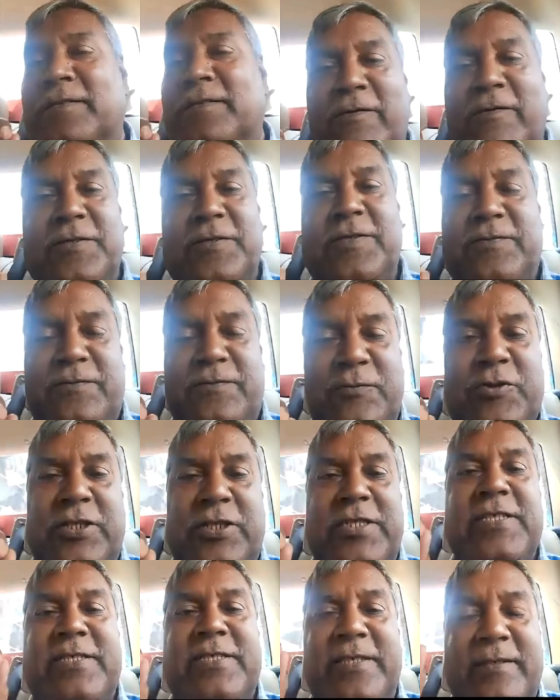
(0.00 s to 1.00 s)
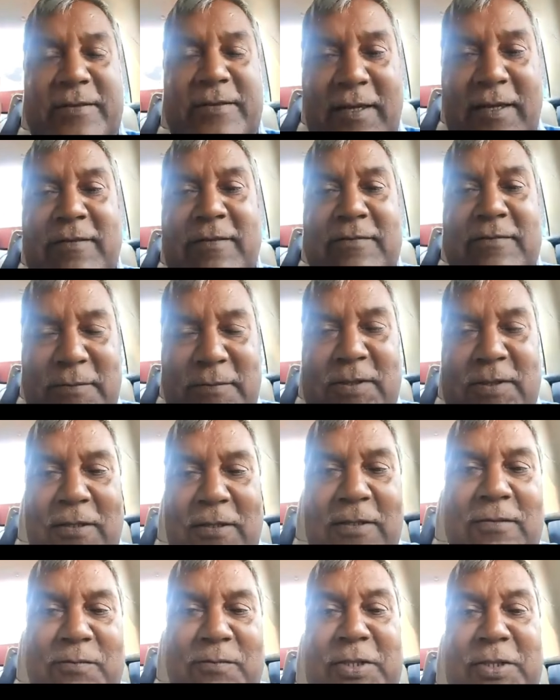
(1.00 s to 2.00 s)
of this futuristic
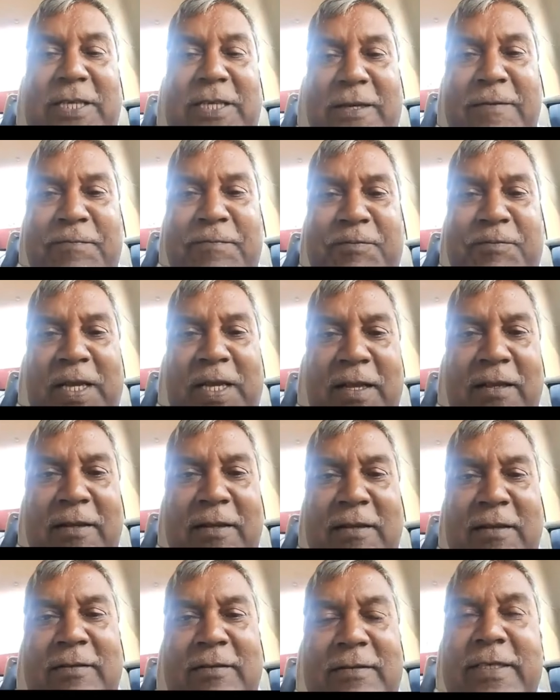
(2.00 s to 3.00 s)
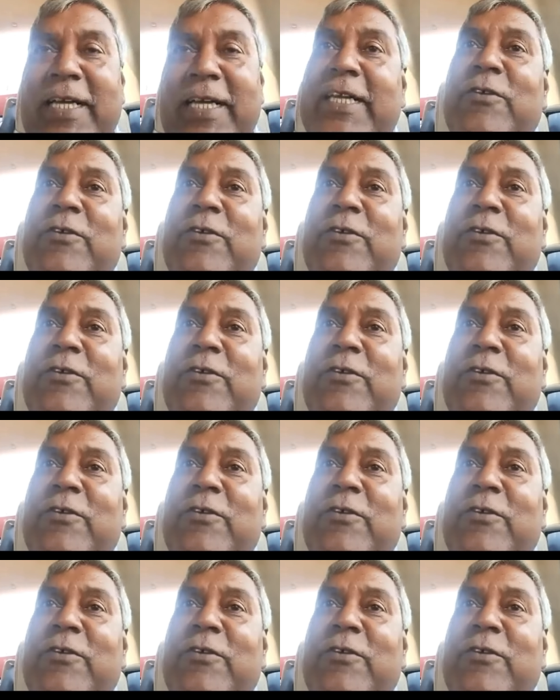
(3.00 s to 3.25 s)
mission, then